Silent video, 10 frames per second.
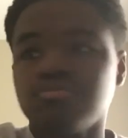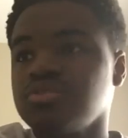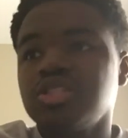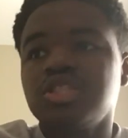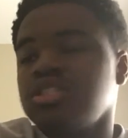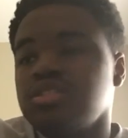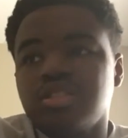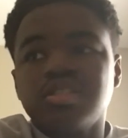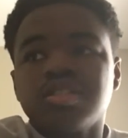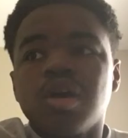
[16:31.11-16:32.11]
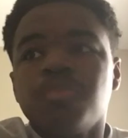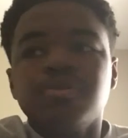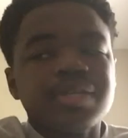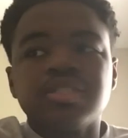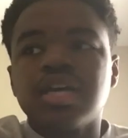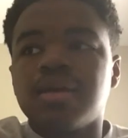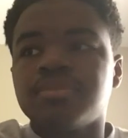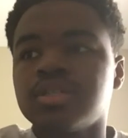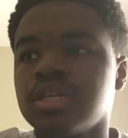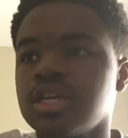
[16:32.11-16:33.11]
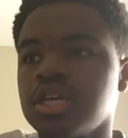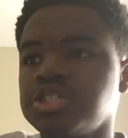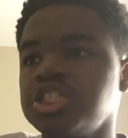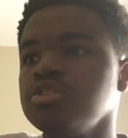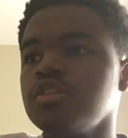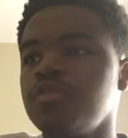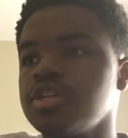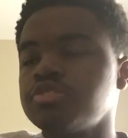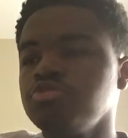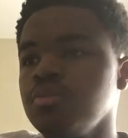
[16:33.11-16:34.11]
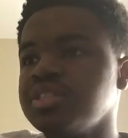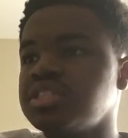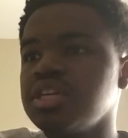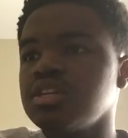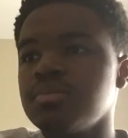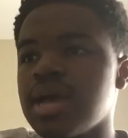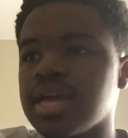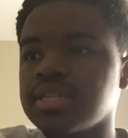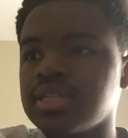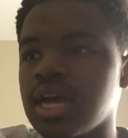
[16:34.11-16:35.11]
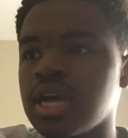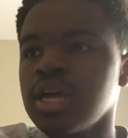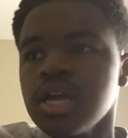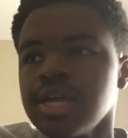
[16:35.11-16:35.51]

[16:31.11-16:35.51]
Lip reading: This is a complete waste of time. Shield defeated Strowman, Ziggler, and McIntyre.